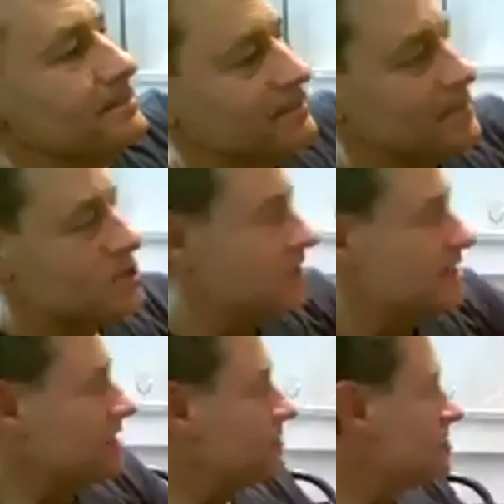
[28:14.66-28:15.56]
So the light
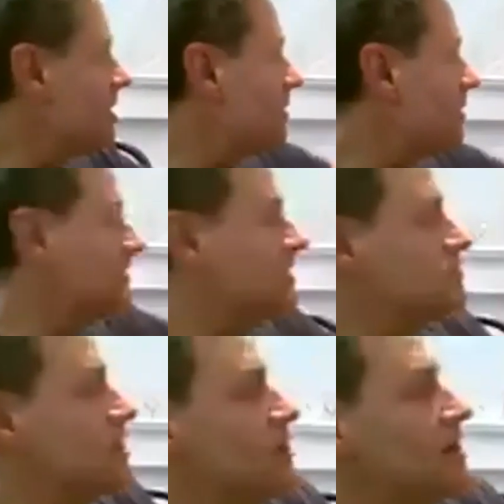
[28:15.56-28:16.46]
goes all the way down,
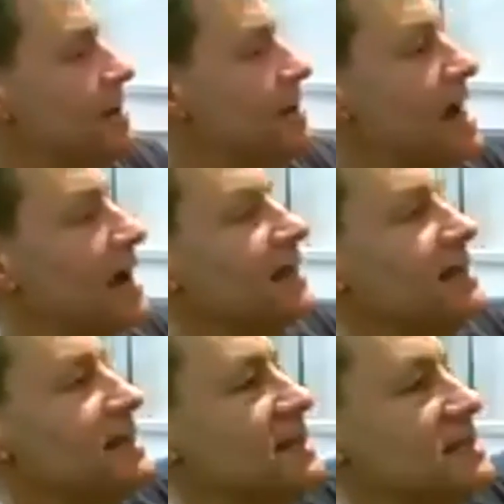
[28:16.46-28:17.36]
comes all the way back,
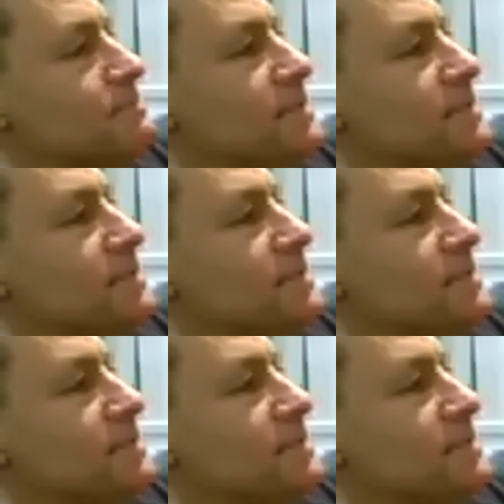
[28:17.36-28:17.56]
and then is